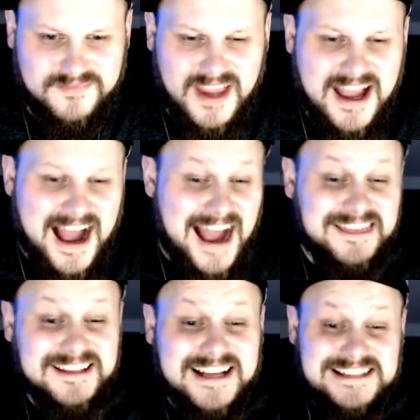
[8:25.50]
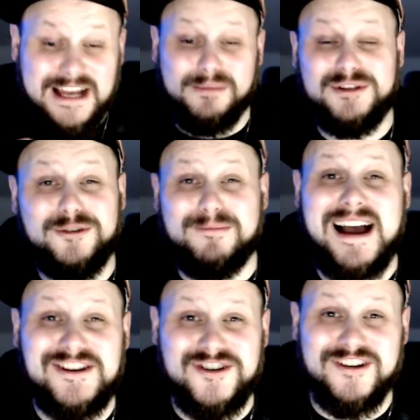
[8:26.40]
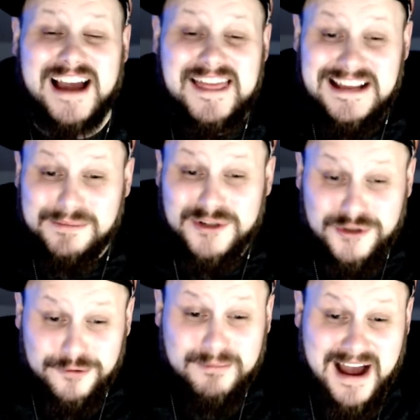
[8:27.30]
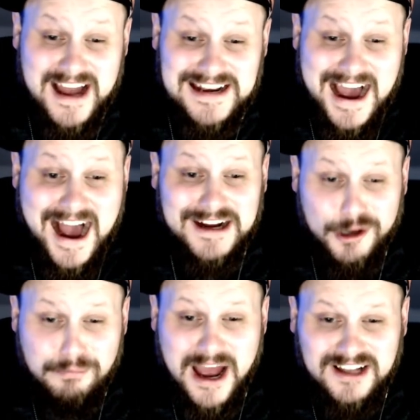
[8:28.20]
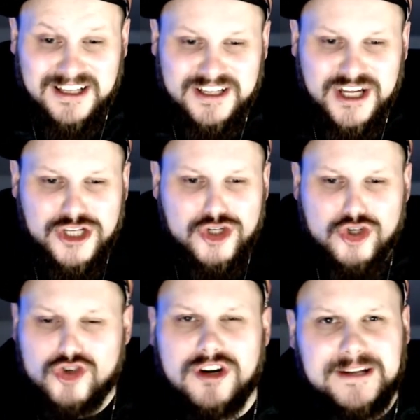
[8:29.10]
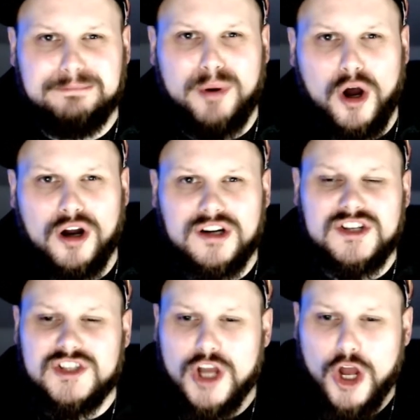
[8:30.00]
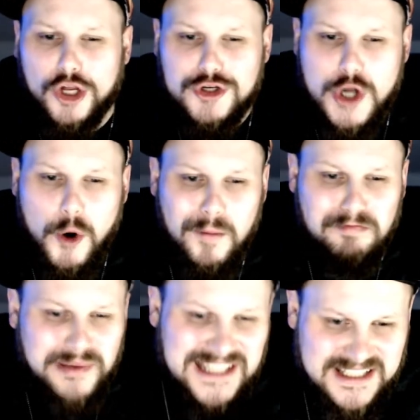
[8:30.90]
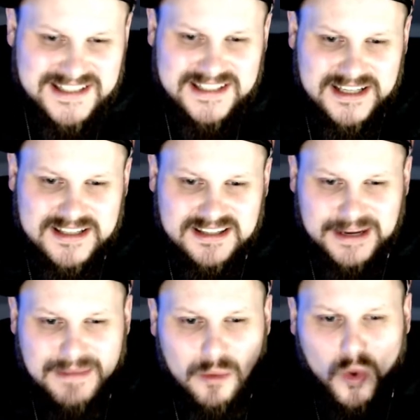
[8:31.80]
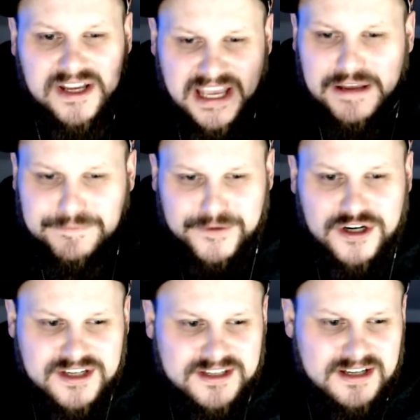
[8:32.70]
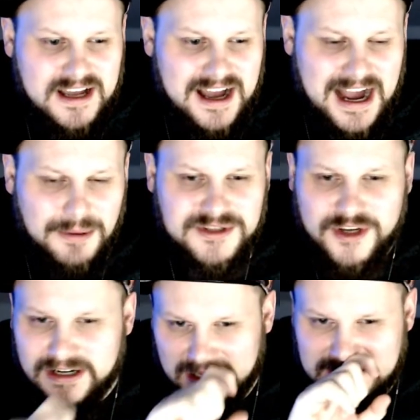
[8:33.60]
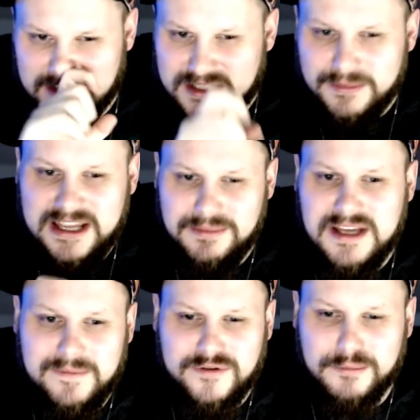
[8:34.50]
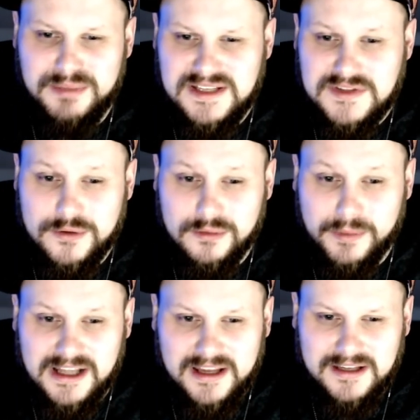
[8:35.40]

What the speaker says: I think that's how I'm gonna do my joint. I think I'm gonna do mine a cappella, straight bars, no beat assist. Like, my 1K verse, I was gonna hit, somebody hit me up for a beat too, but, like,